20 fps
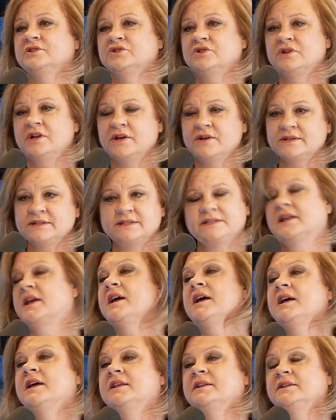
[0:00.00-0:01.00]
nails
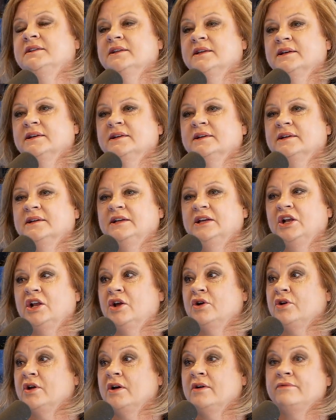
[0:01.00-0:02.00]
done,
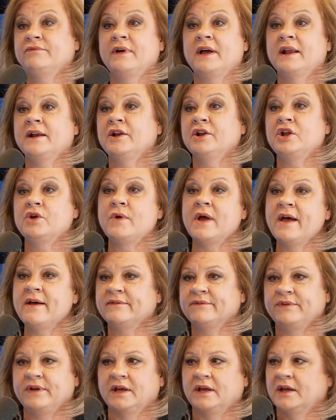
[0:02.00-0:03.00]
go find a new
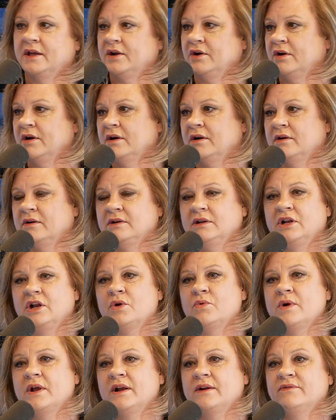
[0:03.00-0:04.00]
outfit or,
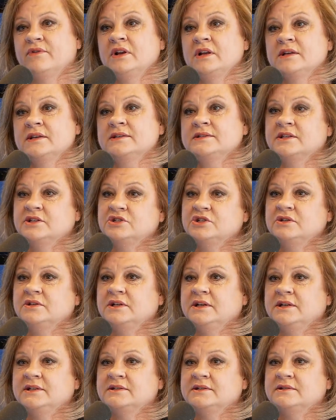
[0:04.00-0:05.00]
whatever it is that you
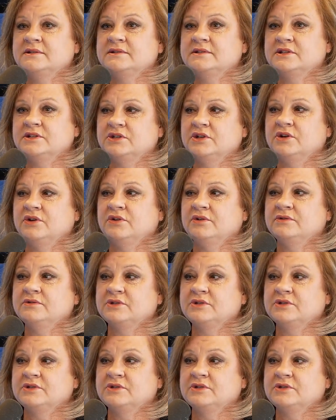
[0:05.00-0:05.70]
need to do to